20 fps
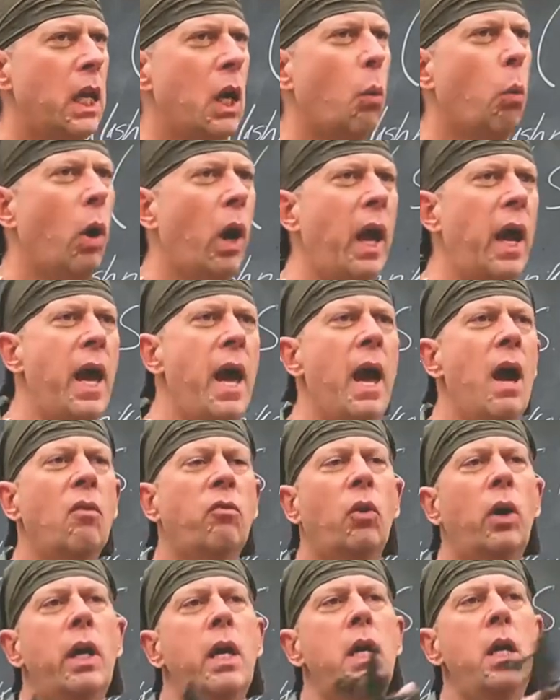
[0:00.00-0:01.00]
Now what I
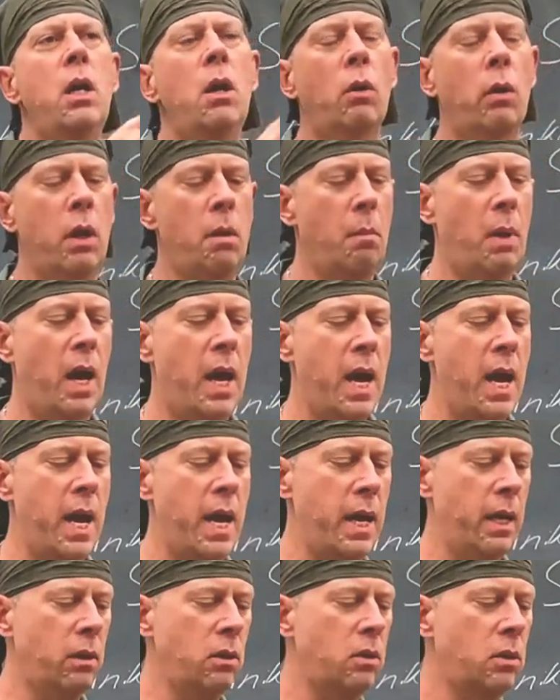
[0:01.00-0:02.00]
have right here in my
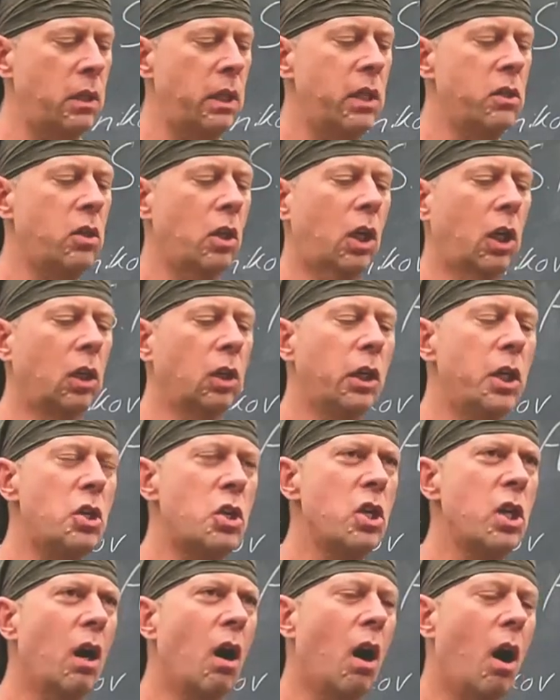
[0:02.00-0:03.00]
hands is a
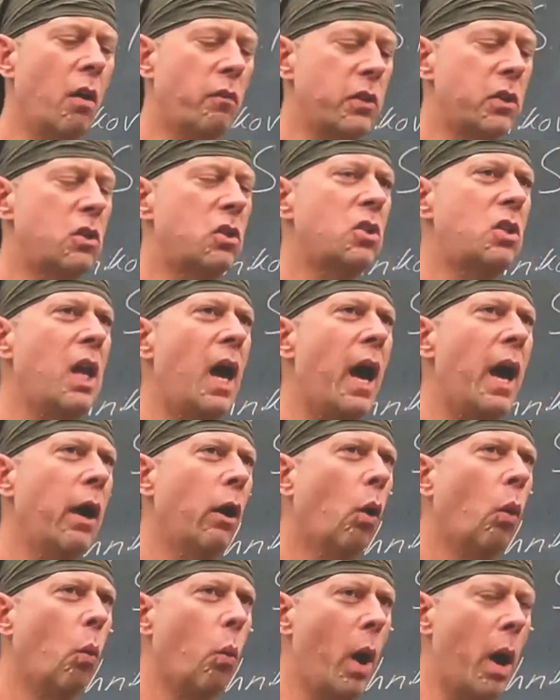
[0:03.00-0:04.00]
Kalashnikov
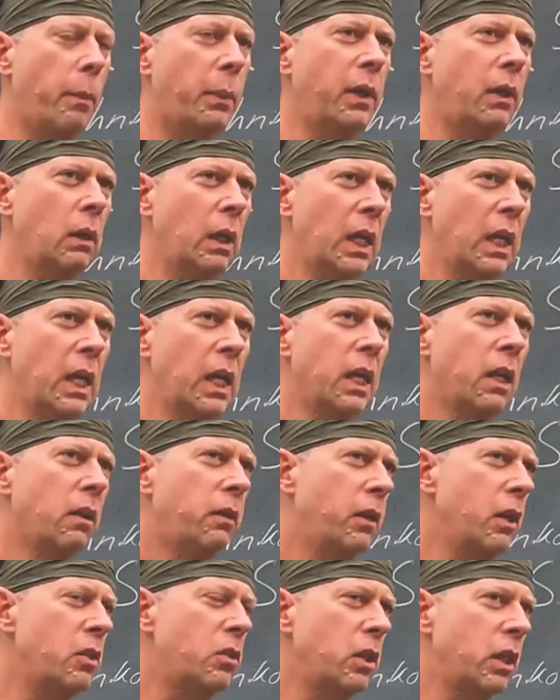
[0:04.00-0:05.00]
style weapon.
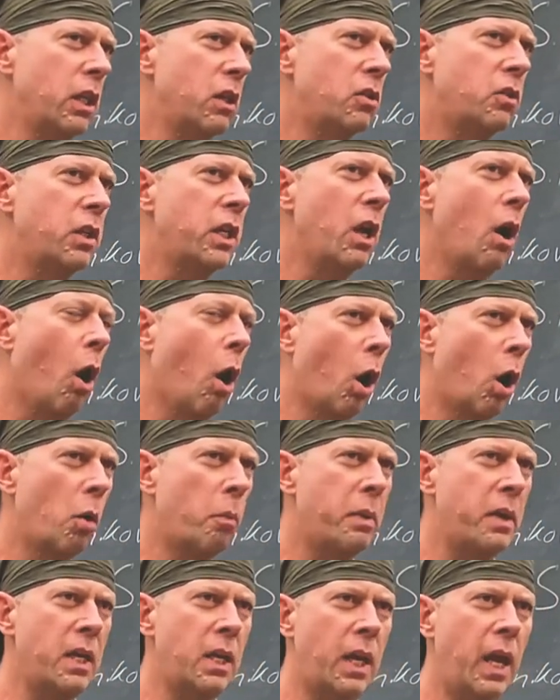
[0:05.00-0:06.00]
This is the
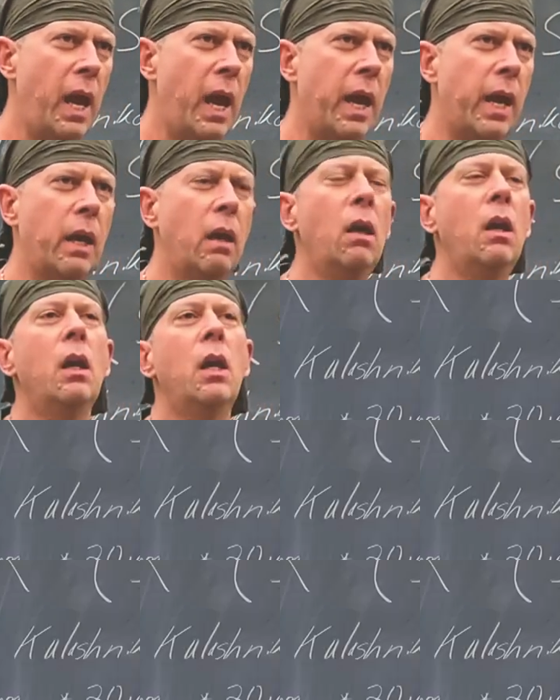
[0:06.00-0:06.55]
RPK.